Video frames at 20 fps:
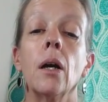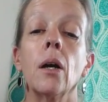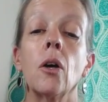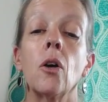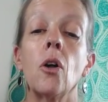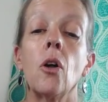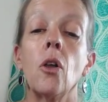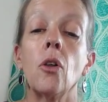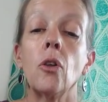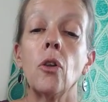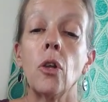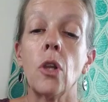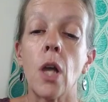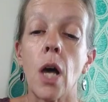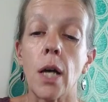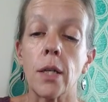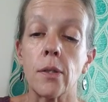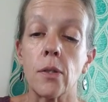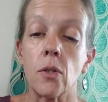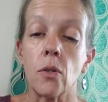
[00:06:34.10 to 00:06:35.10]
and as
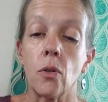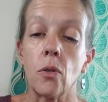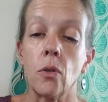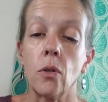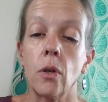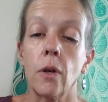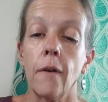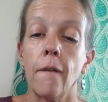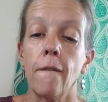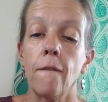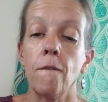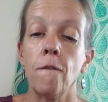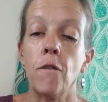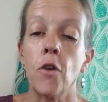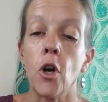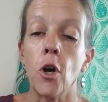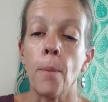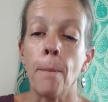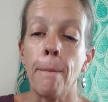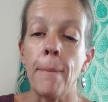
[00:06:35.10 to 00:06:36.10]
long as a truck,
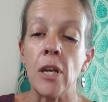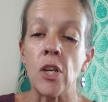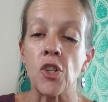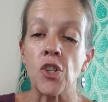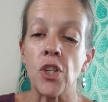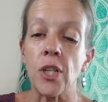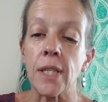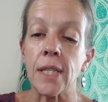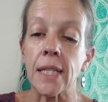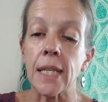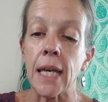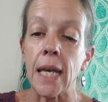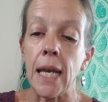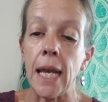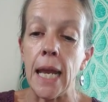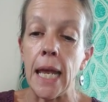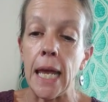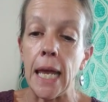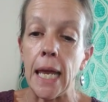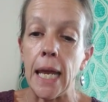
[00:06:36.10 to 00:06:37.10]
and with the
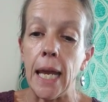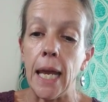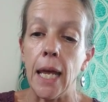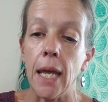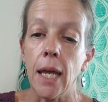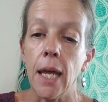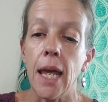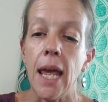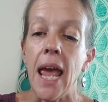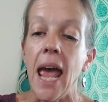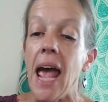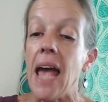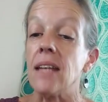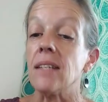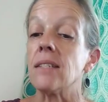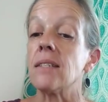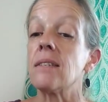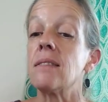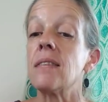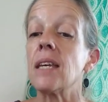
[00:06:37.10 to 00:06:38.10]
most
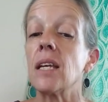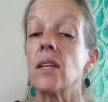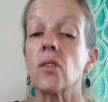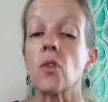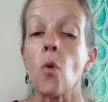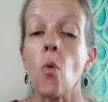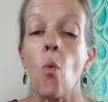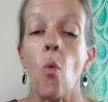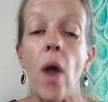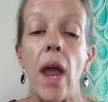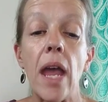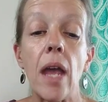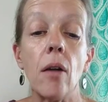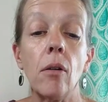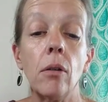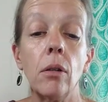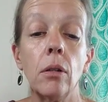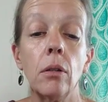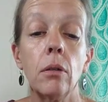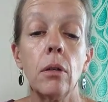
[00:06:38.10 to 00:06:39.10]
brutal,
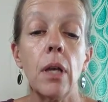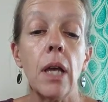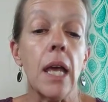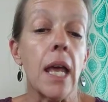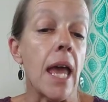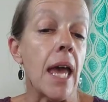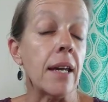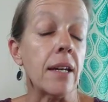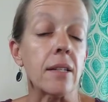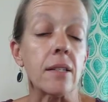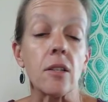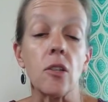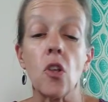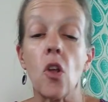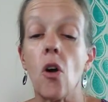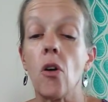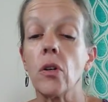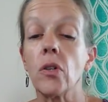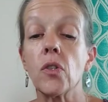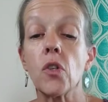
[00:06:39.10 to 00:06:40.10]
vermicious look in
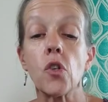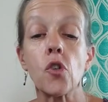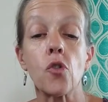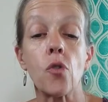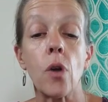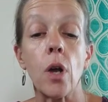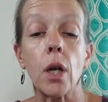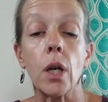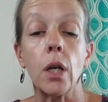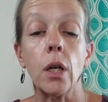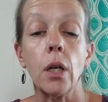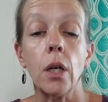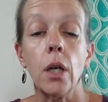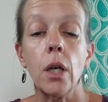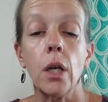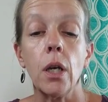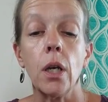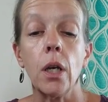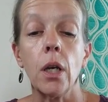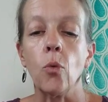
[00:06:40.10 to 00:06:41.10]
its eye.
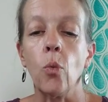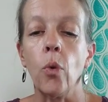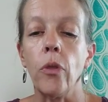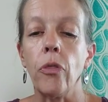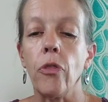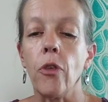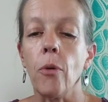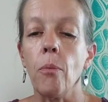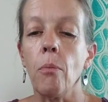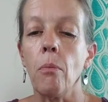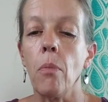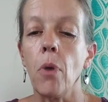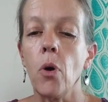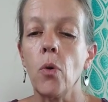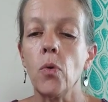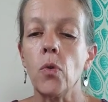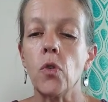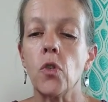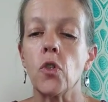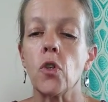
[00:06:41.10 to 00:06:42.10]
It was no
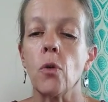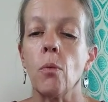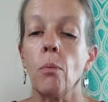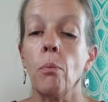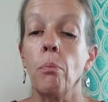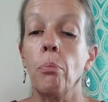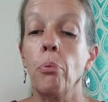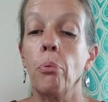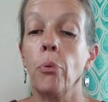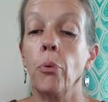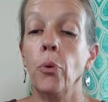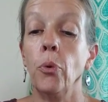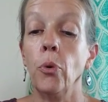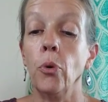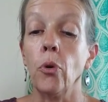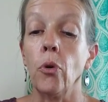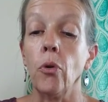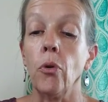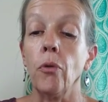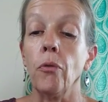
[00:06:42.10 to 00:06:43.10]
more than a dozen
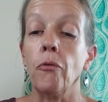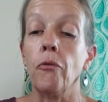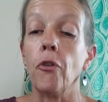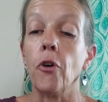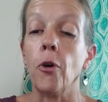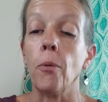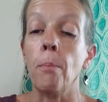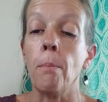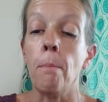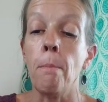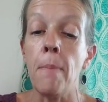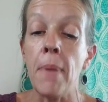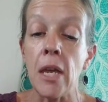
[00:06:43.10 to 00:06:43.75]
yards away,